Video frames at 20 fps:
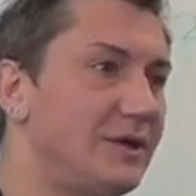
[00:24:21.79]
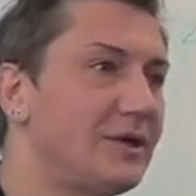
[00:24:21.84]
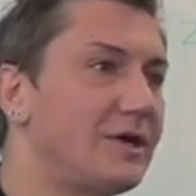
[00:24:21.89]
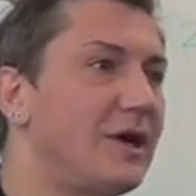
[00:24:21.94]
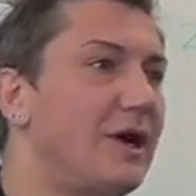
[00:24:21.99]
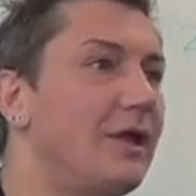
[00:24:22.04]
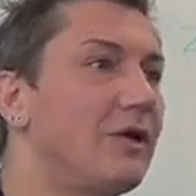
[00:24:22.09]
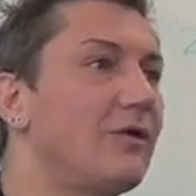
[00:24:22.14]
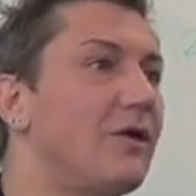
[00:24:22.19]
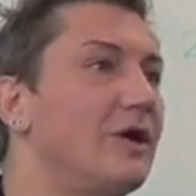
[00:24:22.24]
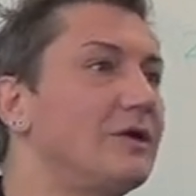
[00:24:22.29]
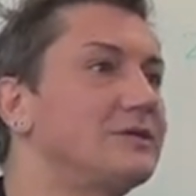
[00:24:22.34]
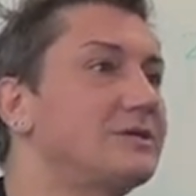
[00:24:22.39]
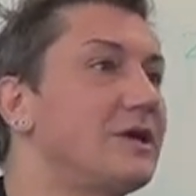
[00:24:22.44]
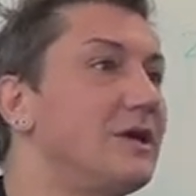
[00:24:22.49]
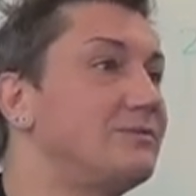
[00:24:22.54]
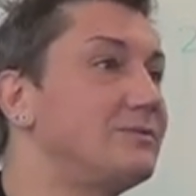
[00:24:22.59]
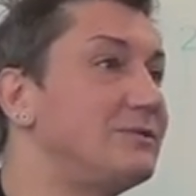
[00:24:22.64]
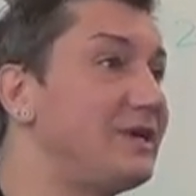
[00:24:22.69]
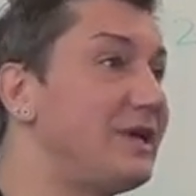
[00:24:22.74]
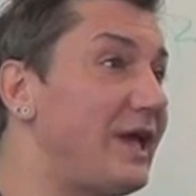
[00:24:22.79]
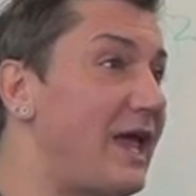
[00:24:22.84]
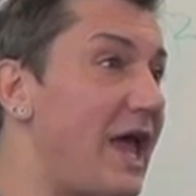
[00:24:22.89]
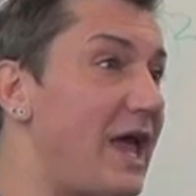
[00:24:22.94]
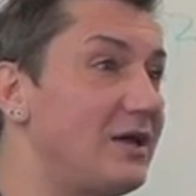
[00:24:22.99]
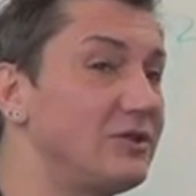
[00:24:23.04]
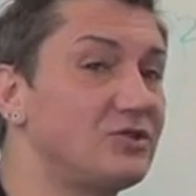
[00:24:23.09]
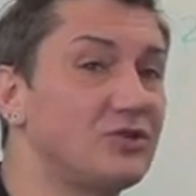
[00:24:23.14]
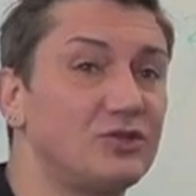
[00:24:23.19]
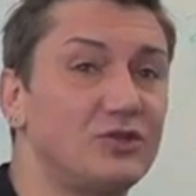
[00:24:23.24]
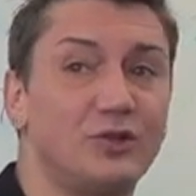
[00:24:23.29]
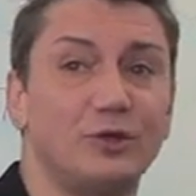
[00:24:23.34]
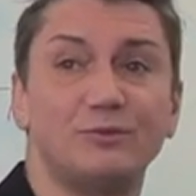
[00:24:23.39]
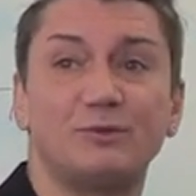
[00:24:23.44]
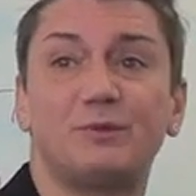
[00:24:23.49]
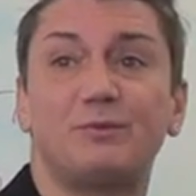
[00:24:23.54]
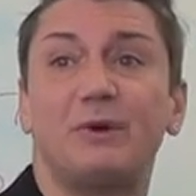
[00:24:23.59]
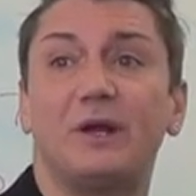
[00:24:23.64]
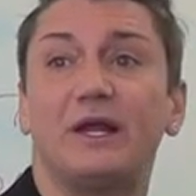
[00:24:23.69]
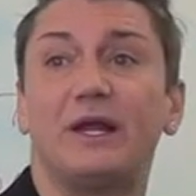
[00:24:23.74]
Colorons comes in cans or
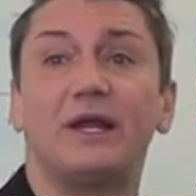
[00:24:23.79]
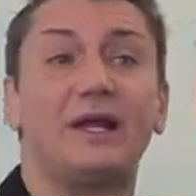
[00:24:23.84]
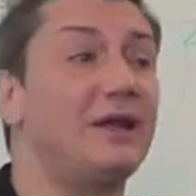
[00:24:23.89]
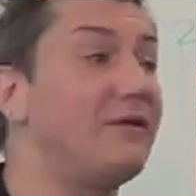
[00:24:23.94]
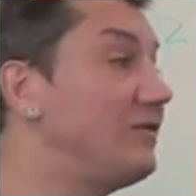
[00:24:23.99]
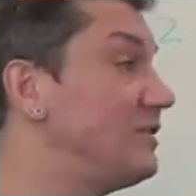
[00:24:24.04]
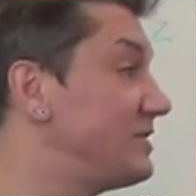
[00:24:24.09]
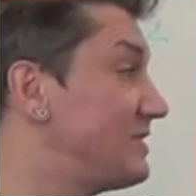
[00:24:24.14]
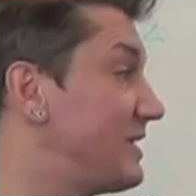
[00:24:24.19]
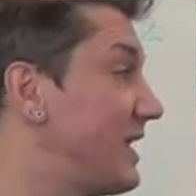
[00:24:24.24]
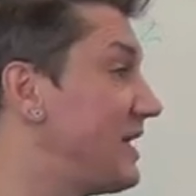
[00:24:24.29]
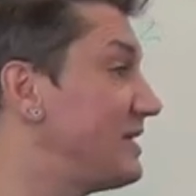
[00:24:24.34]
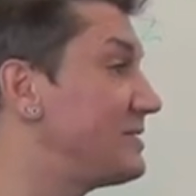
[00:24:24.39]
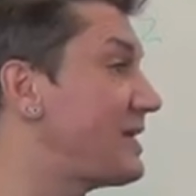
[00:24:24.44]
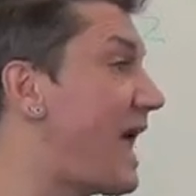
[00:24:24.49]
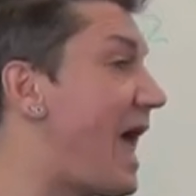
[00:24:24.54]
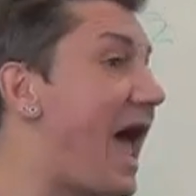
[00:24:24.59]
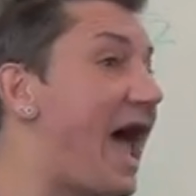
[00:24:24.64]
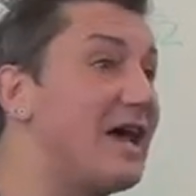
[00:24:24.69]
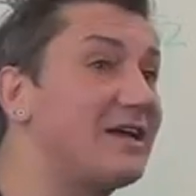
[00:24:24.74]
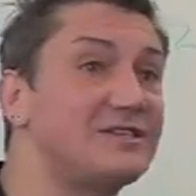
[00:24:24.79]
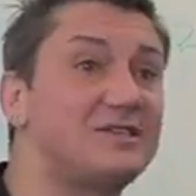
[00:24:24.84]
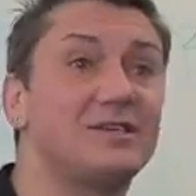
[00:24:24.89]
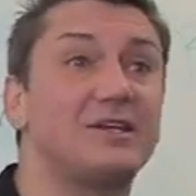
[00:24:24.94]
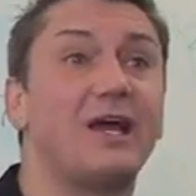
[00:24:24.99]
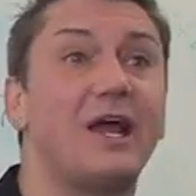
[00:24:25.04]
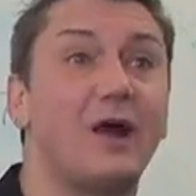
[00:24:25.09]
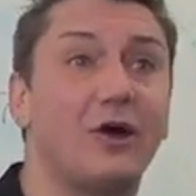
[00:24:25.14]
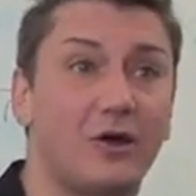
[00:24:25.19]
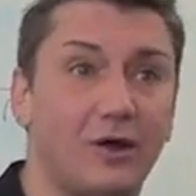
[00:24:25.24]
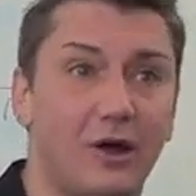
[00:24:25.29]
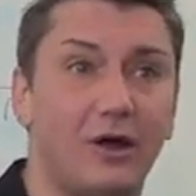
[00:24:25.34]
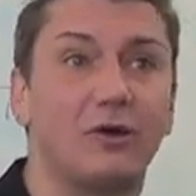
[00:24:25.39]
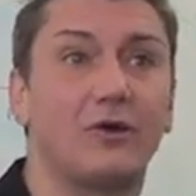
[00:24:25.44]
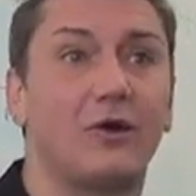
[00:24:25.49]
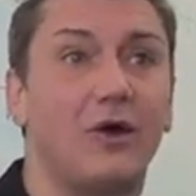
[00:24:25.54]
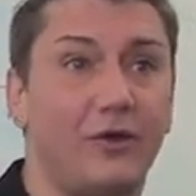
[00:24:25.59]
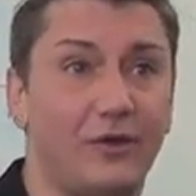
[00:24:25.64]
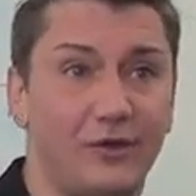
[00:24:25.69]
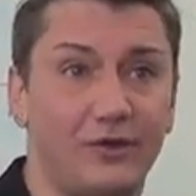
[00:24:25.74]
tubes, but it even says acid hair
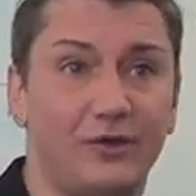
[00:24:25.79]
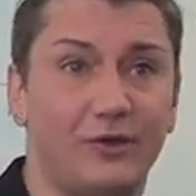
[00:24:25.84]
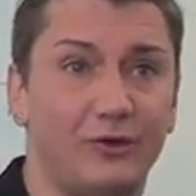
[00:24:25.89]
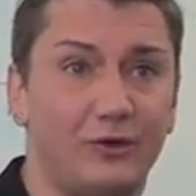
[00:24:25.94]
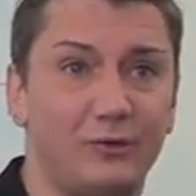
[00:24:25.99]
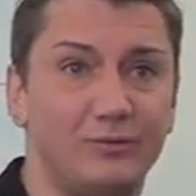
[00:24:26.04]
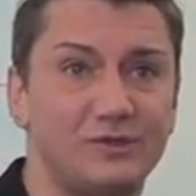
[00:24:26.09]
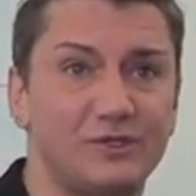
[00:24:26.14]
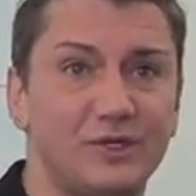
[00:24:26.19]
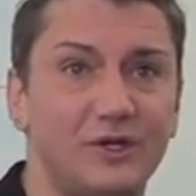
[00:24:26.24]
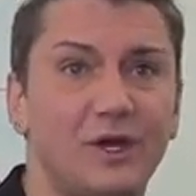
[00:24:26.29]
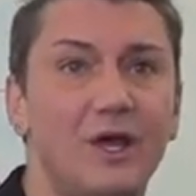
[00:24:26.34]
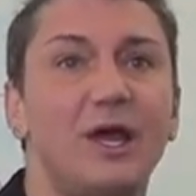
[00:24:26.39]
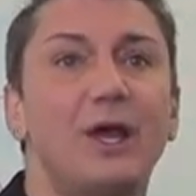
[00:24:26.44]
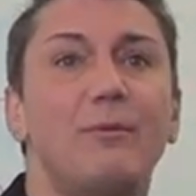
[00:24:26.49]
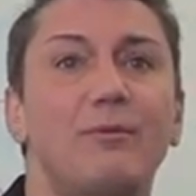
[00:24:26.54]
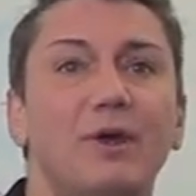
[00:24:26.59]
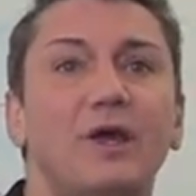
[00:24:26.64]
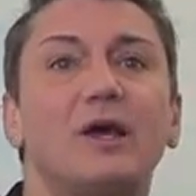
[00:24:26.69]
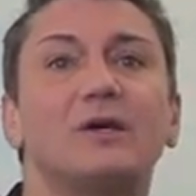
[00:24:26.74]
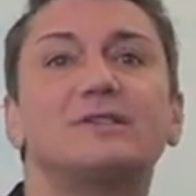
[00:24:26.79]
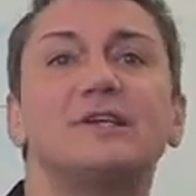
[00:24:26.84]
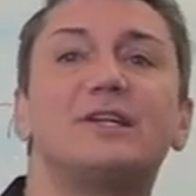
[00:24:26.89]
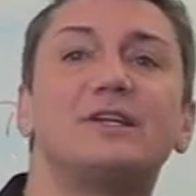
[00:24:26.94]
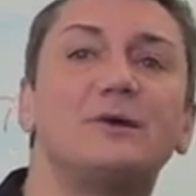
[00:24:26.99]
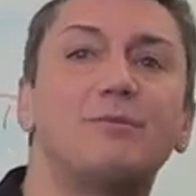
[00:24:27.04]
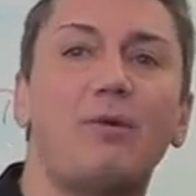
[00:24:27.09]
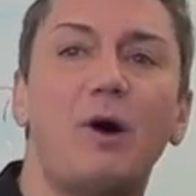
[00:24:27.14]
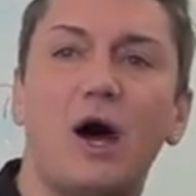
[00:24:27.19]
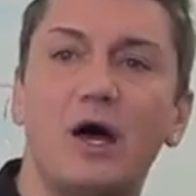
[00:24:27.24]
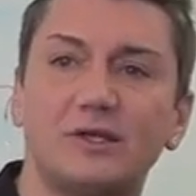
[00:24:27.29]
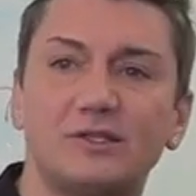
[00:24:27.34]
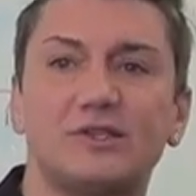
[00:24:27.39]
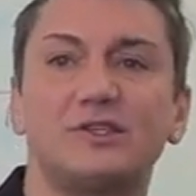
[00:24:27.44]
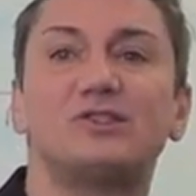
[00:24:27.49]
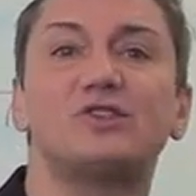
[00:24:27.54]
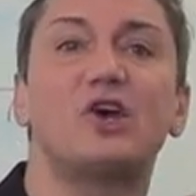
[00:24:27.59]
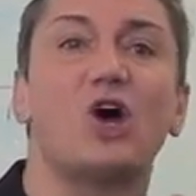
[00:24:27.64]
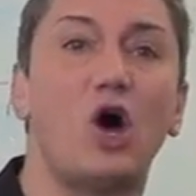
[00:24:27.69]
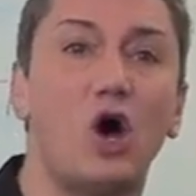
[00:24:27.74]
color on the tubes because it
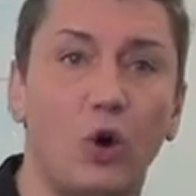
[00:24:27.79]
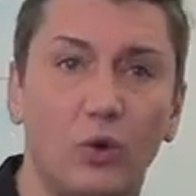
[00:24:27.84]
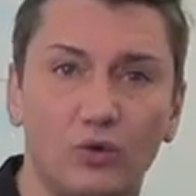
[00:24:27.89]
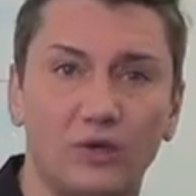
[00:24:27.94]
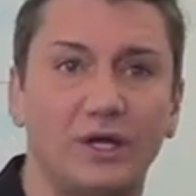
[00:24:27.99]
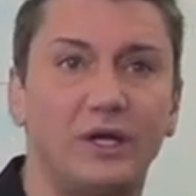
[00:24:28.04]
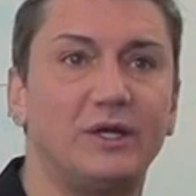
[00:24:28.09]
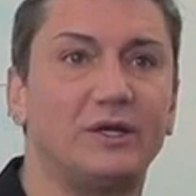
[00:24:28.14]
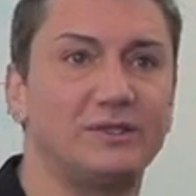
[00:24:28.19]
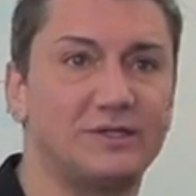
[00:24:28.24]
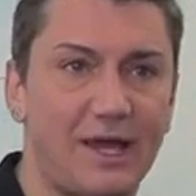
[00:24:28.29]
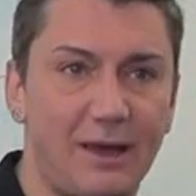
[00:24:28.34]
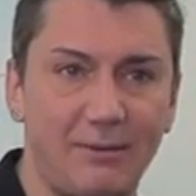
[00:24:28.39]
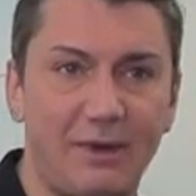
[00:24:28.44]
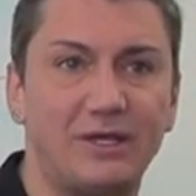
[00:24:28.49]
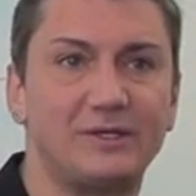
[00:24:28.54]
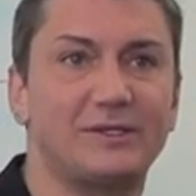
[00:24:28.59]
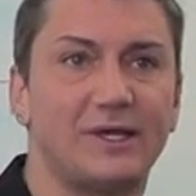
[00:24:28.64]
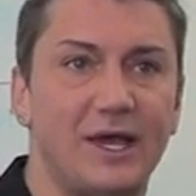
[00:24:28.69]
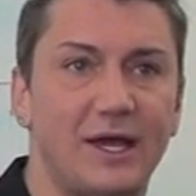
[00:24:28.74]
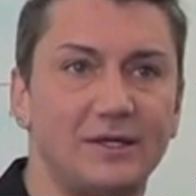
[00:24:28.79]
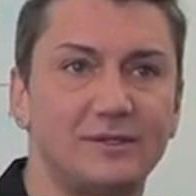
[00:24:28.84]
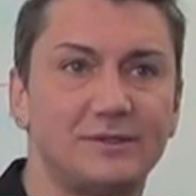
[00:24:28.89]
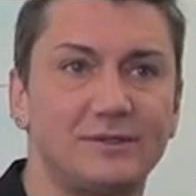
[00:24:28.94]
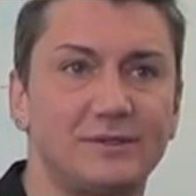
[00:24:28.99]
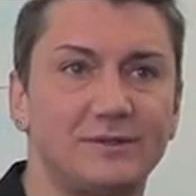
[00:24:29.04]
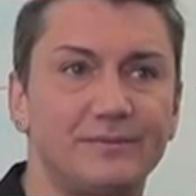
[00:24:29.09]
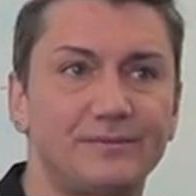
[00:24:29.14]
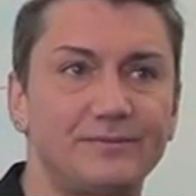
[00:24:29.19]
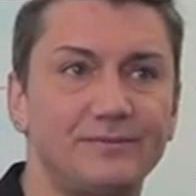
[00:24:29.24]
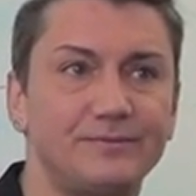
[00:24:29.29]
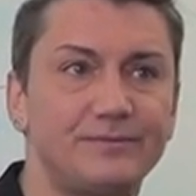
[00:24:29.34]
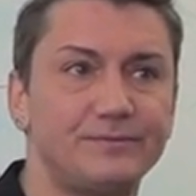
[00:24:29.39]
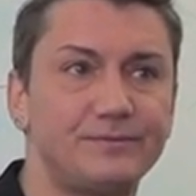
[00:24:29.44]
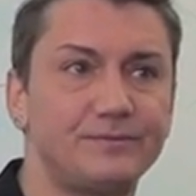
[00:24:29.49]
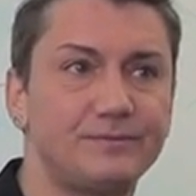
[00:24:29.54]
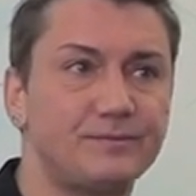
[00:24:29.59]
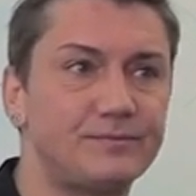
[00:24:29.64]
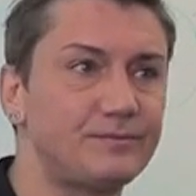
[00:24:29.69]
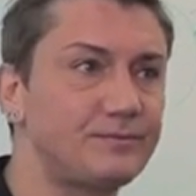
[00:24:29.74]
deposits only. Does that make sense?
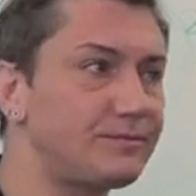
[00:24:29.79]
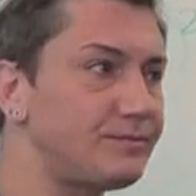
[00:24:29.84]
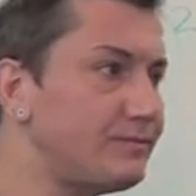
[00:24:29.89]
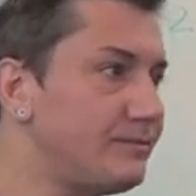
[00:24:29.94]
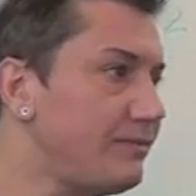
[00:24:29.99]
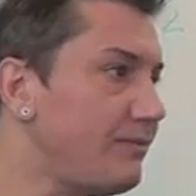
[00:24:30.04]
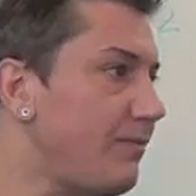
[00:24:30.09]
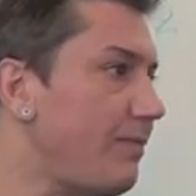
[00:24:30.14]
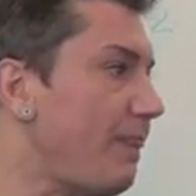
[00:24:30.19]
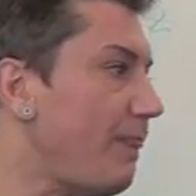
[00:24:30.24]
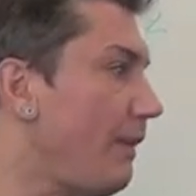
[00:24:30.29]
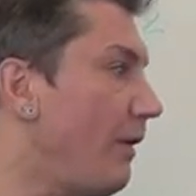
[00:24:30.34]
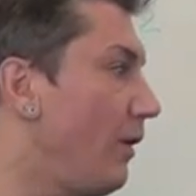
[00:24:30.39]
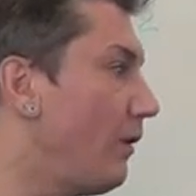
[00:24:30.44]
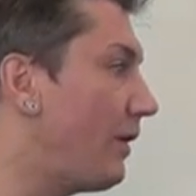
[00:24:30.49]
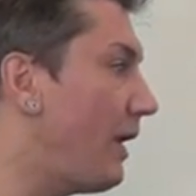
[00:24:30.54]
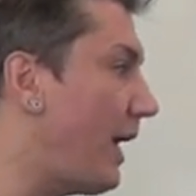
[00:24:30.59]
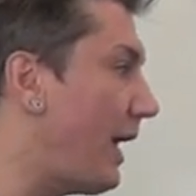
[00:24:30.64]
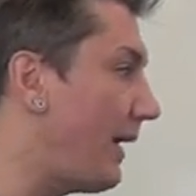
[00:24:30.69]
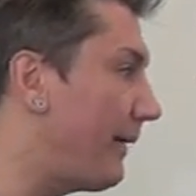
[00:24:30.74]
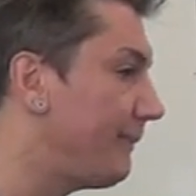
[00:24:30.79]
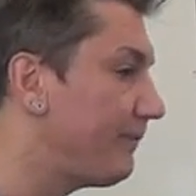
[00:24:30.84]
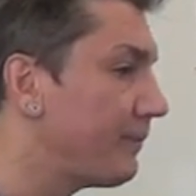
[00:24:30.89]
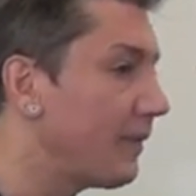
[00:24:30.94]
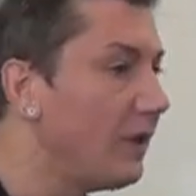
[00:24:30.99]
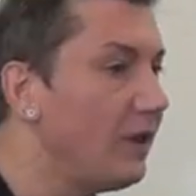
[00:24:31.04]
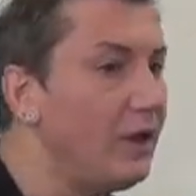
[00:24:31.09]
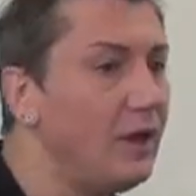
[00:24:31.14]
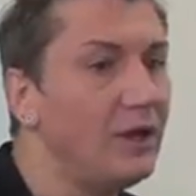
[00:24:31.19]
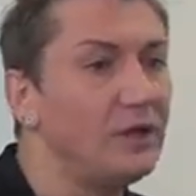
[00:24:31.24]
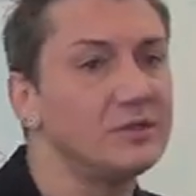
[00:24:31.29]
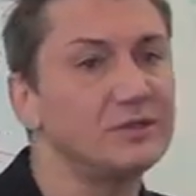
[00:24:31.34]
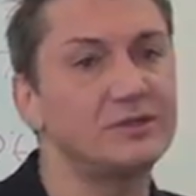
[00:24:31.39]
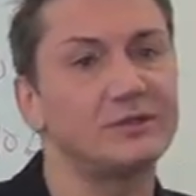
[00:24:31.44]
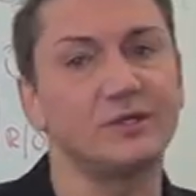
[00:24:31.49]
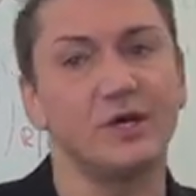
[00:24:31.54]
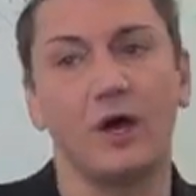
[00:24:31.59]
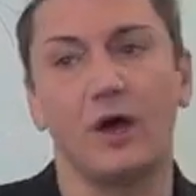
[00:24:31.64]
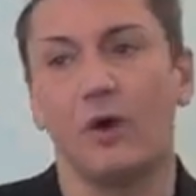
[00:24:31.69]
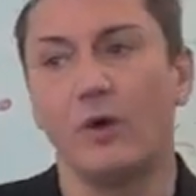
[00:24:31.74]
Okay.
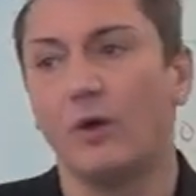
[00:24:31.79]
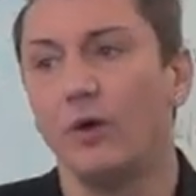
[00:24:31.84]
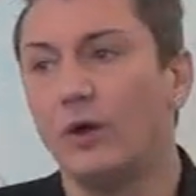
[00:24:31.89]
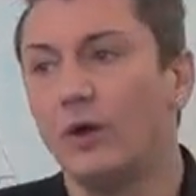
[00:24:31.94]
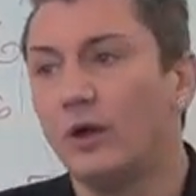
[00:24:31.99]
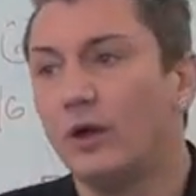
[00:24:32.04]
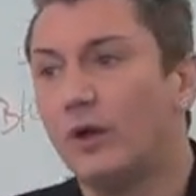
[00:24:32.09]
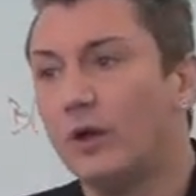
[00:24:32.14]
So